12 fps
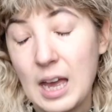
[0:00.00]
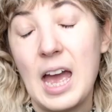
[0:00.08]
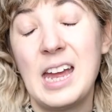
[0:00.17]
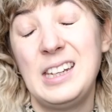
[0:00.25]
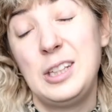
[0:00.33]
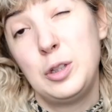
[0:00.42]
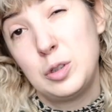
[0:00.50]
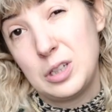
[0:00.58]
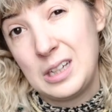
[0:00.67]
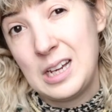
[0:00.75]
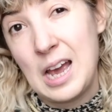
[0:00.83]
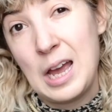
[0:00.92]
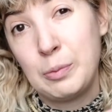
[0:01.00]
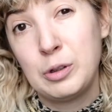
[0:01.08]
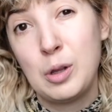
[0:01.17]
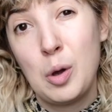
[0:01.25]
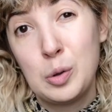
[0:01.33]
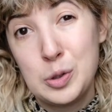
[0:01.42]
And usually I will
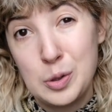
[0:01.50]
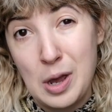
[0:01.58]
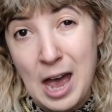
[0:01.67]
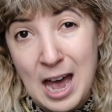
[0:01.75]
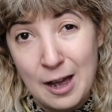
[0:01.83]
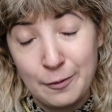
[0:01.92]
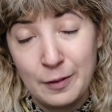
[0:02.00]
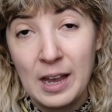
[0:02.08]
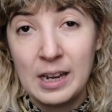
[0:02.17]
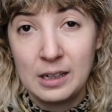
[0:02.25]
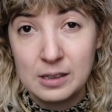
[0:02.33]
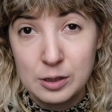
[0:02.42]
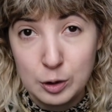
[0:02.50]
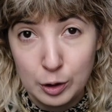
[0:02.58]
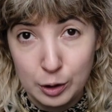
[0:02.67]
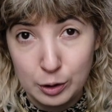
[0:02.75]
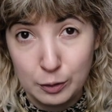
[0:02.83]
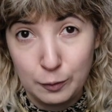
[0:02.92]
also have an
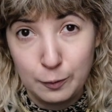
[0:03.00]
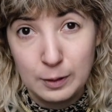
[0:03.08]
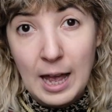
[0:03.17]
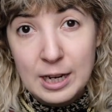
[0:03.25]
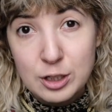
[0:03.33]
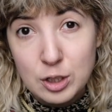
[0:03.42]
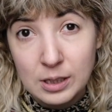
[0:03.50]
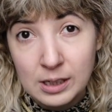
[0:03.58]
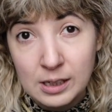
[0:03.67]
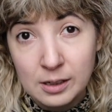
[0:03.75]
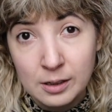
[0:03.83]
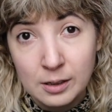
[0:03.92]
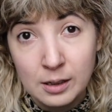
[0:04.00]
external flash in here,